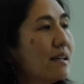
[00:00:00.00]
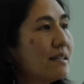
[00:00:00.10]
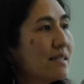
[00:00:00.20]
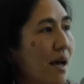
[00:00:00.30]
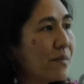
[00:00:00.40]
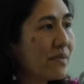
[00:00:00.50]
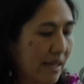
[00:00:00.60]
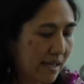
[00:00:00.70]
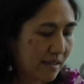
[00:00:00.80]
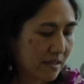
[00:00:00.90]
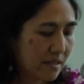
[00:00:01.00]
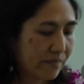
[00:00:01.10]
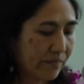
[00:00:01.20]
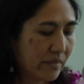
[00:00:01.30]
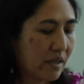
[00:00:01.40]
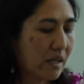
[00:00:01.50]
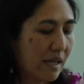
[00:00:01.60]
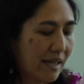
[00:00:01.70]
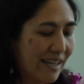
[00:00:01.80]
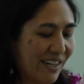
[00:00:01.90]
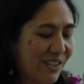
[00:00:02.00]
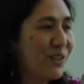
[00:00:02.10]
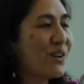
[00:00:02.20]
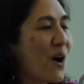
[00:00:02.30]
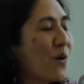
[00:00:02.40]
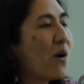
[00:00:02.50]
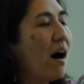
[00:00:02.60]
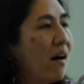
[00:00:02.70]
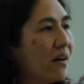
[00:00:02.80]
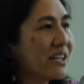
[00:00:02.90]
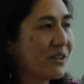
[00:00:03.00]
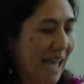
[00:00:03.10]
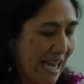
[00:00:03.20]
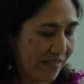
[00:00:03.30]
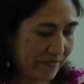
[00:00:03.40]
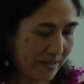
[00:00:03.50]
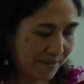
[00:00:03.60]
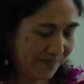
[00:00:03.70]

Some things you know all your life.